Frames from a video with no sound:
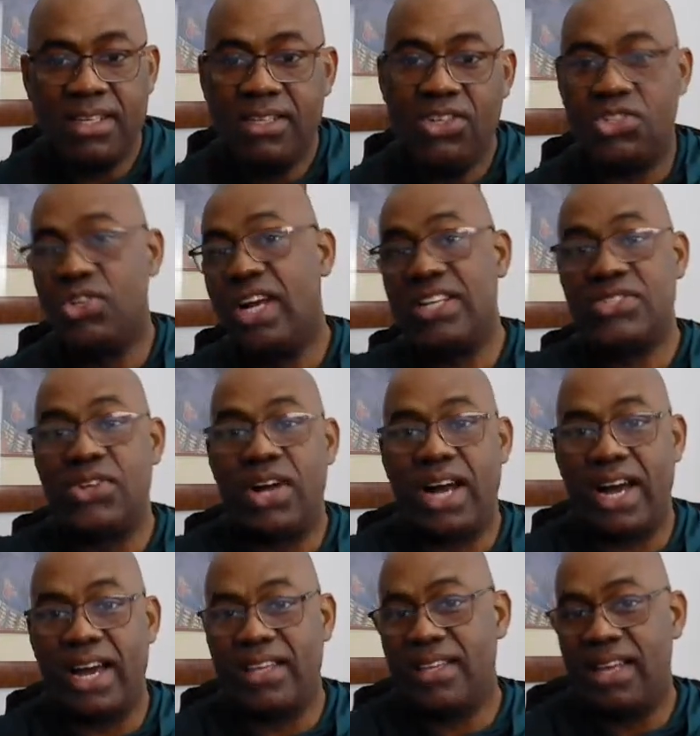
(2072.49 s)
your sugar is not
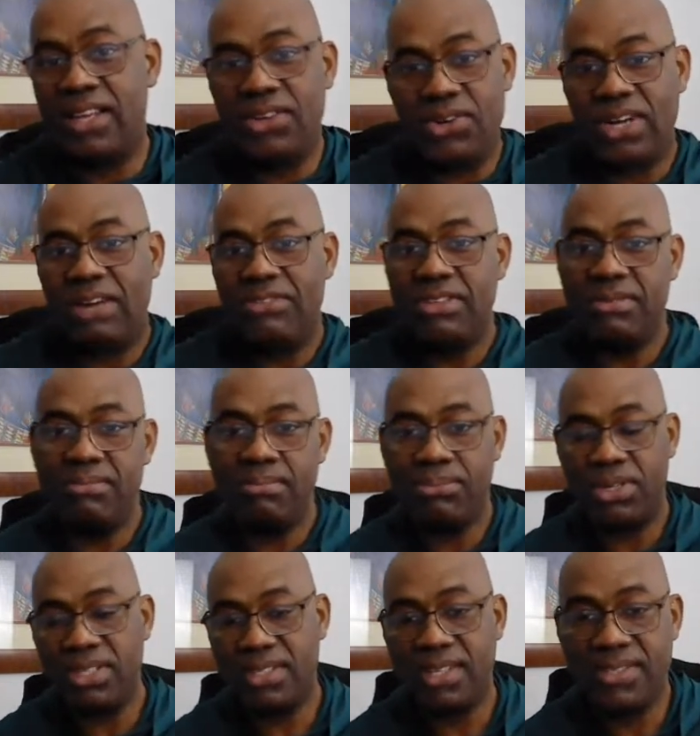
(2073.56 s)
high, you're not going to have
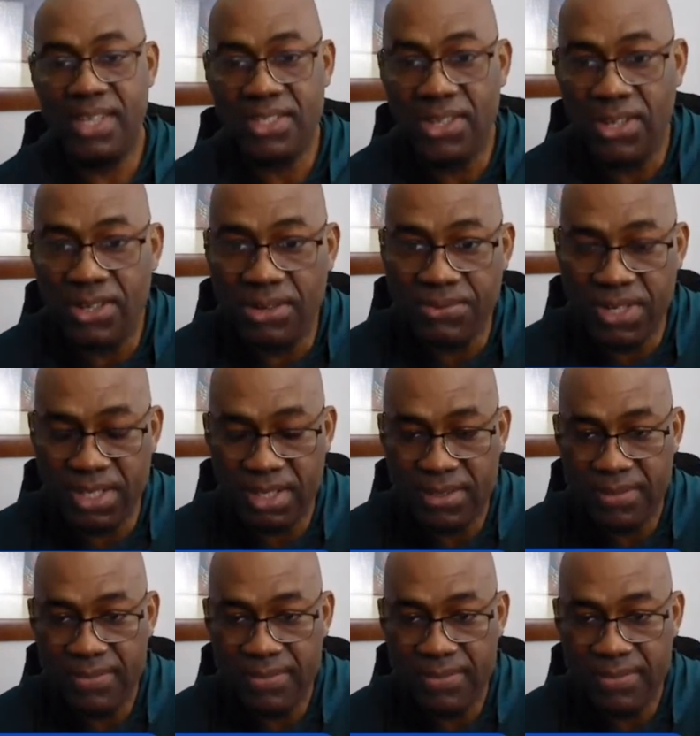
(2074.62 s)
burning sensation on your feet.